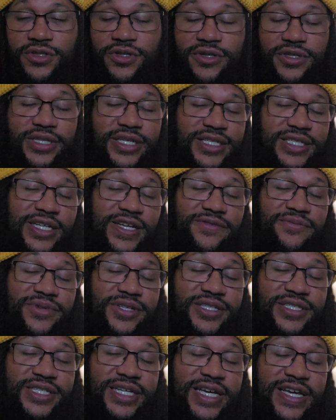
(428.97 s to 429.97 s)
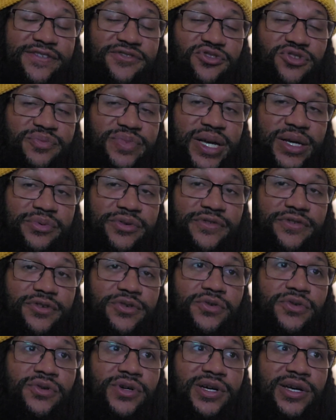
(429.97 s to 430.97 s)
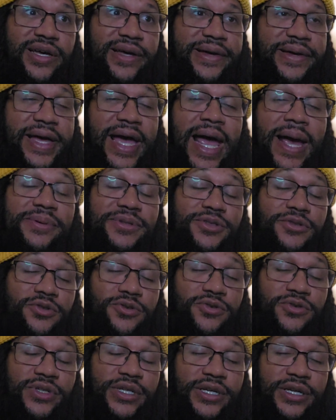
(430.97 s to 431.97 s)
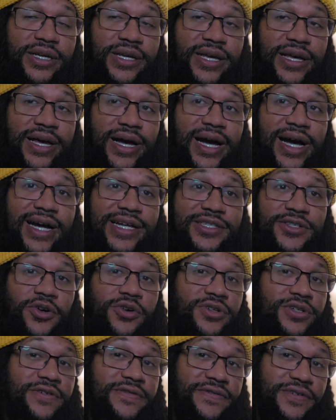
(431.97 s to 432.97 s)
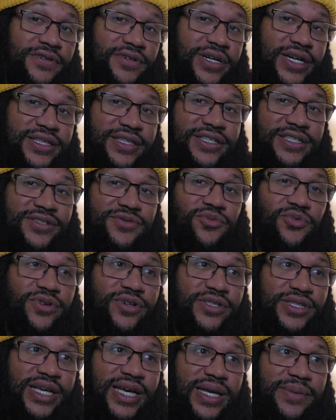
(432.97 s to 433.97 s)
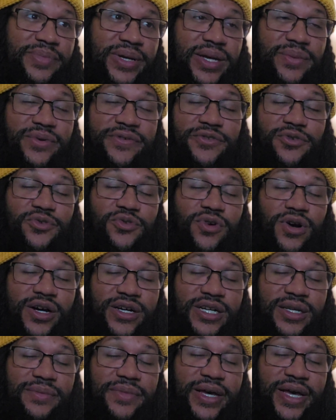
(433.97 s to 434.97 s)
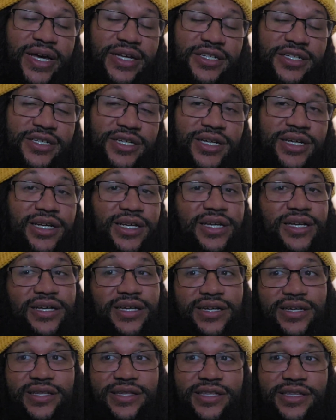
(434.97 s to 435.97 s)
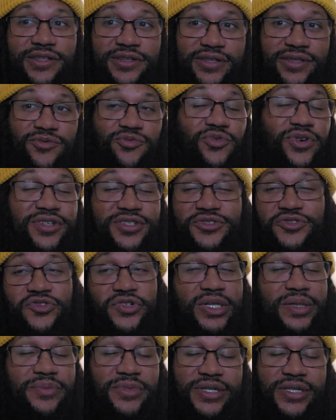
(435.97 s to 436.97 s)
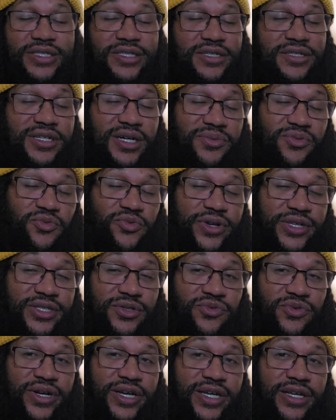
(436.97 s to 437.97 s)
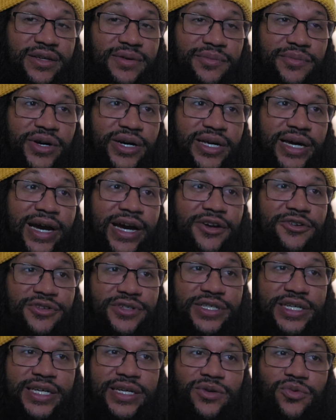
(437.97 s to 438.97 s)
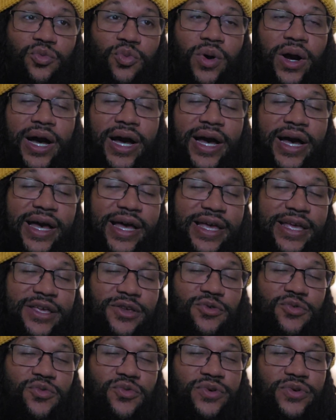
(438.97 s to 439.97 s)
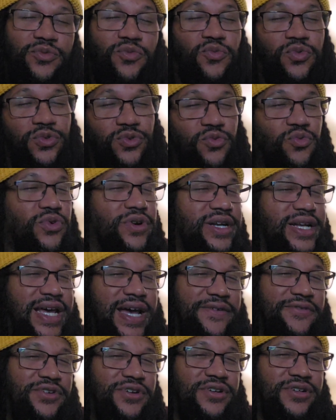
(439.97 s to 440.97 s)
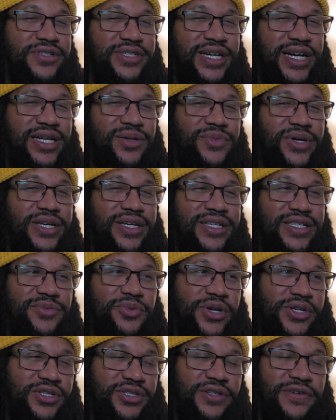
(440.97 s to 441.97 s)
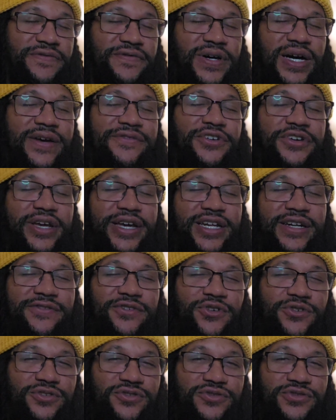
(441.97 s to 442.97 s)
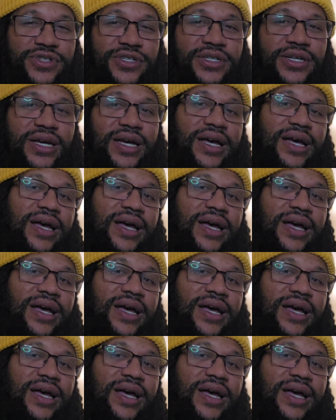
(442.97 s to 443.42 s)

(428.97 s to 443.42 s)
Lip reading: could this have been saved for a pay-per-view? Absolutely. I totally feel like this was a pay-per-view quality match. WrestleDream is a couple weeks away, but I understand why you would have it on Dynamite, especially the 5-year anniversary.